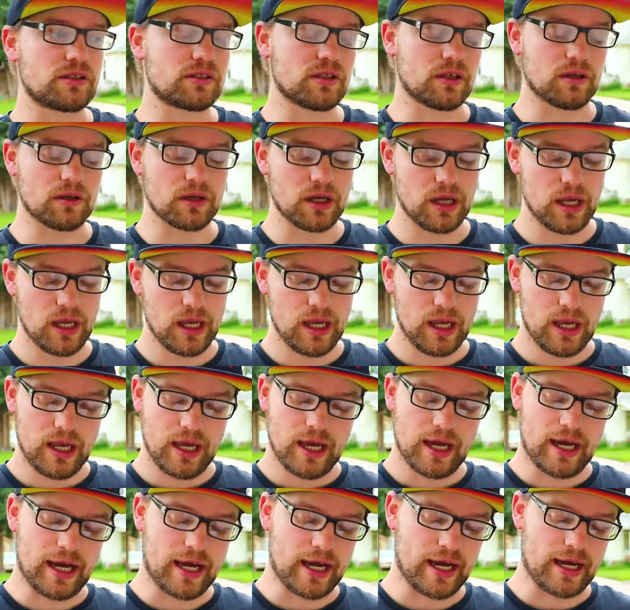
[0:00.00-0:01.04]
So
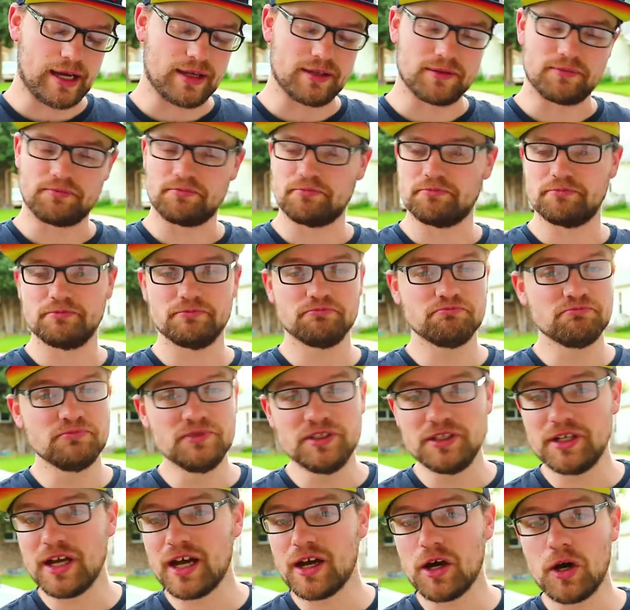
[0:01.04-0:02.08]
uh,
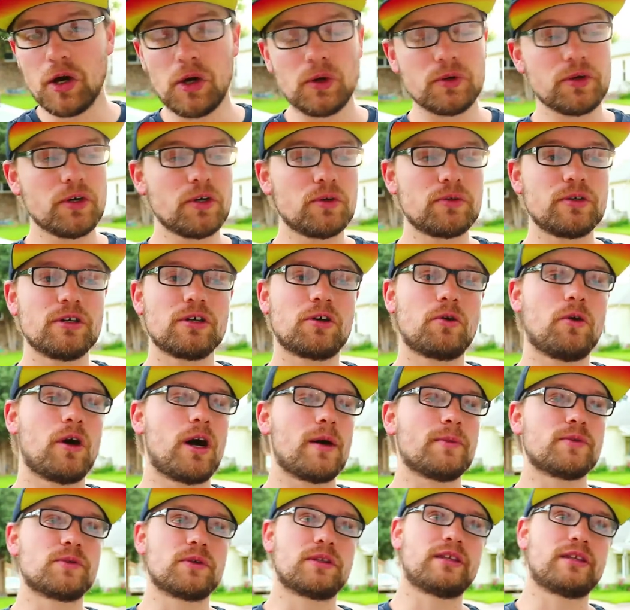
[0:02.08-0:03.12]
no, no real
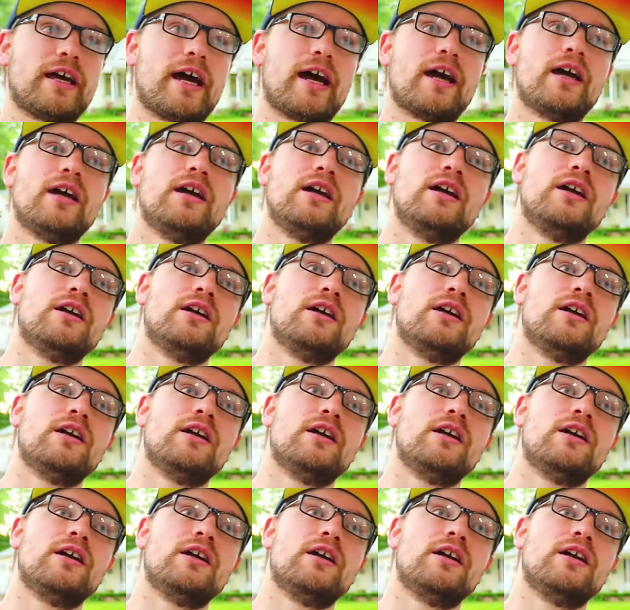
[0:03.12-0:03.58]
qualms that.